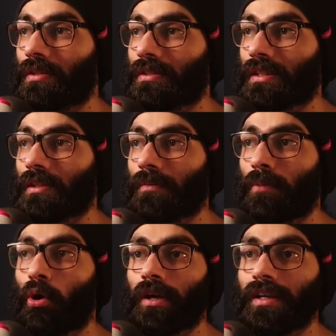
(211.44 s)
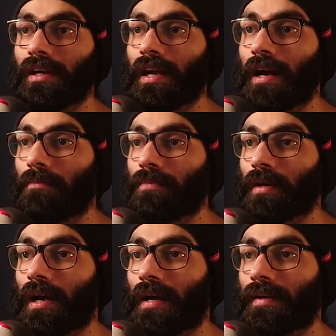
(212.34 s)
single point
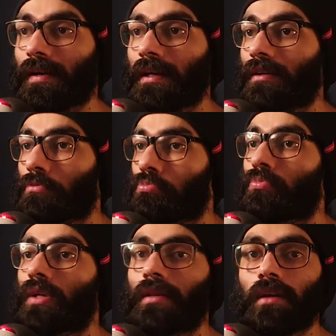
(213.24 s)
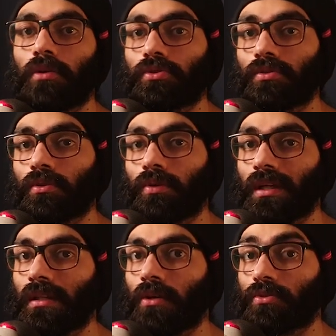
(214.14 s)
lamp at like 10,000 or
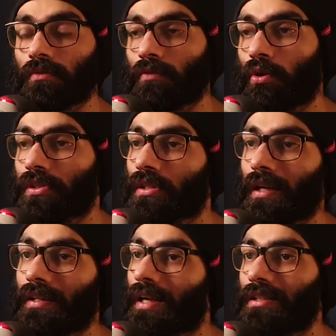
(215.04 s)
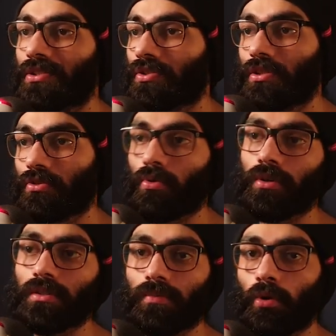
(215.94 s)
20,000 watts, and that just
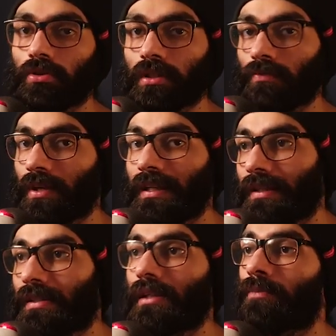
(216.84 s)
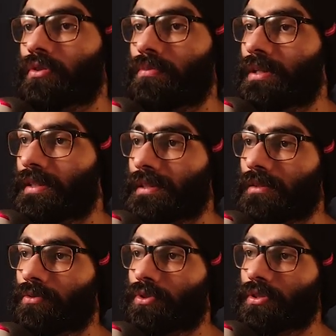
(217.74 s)
destroys the project very easily. So the biggest
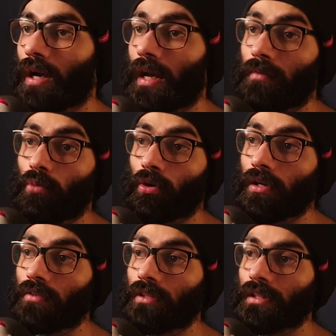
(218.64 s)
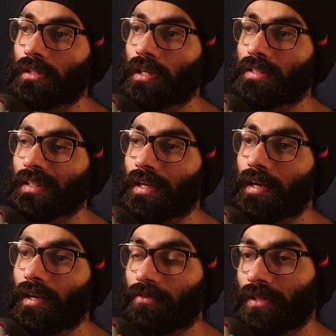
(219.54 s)
thing was I had modeled everything, then I
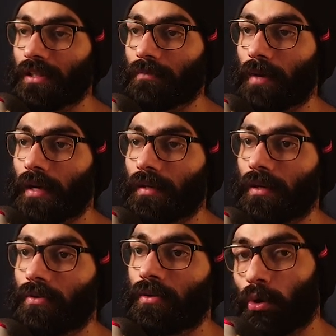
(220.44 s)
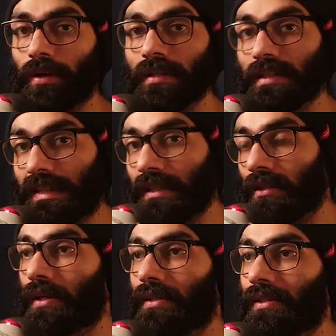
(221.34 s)
scaled everything back down 0.3,
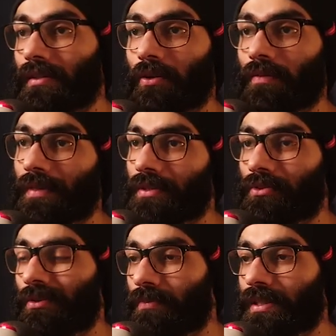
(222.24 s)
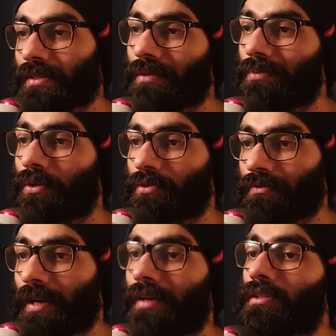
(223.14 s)
and then a lot of things got messed up because of
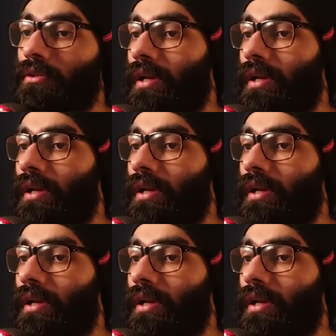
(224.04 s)
that. So